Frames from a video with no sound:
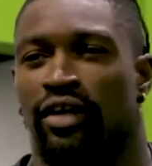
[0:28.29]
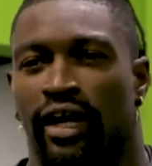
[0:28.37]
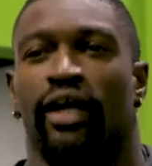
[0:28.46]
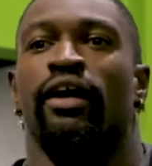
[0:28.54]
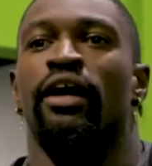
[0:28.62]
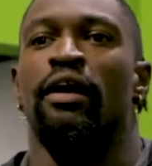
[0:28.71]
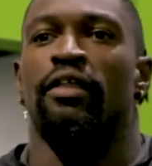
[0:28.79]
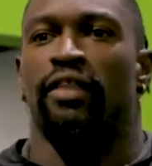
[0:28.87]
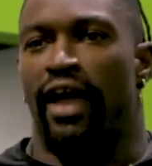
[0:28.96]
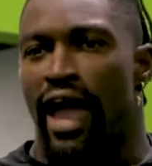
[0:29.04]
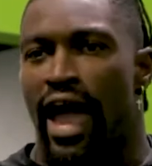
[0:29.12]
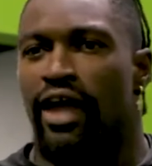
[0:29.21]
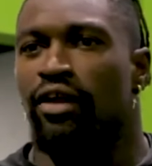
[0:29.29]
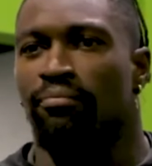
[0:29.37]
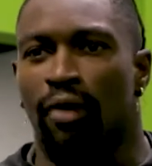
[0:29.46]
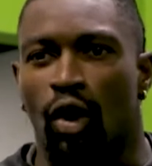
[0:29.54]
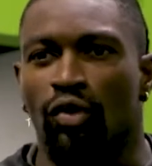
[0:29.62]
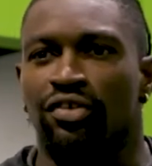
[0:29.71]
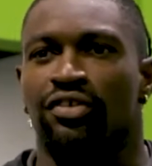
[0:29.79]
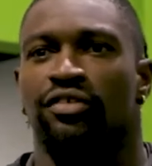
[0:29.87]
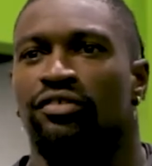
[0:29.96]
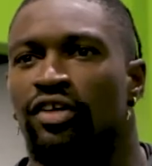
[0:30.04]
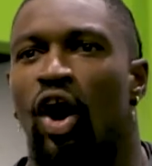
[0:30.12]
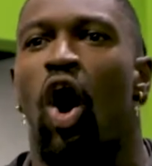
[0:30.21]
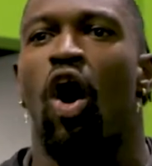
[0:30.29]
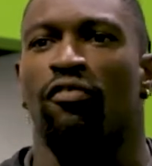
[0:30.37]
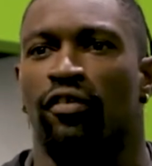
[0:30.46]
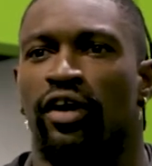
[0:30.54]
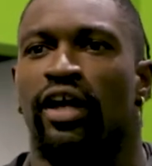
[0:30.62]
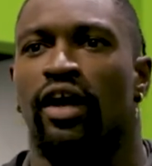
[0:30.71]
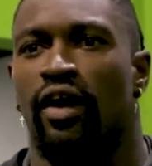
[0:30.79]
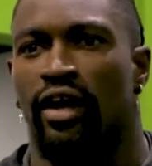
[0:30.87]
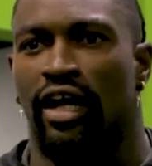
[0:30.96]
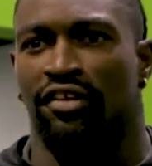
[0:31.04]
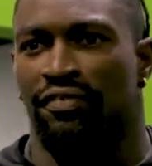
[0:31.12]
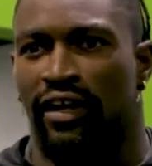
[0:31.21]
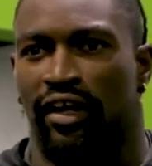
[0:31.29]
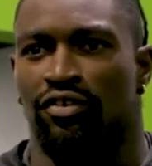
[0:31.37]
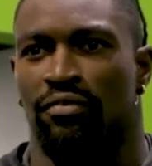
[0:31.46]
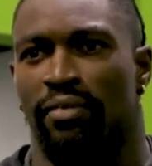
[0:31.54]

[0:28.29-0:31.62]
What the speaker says: Like, they had the most to offer here, and I just felt like it was the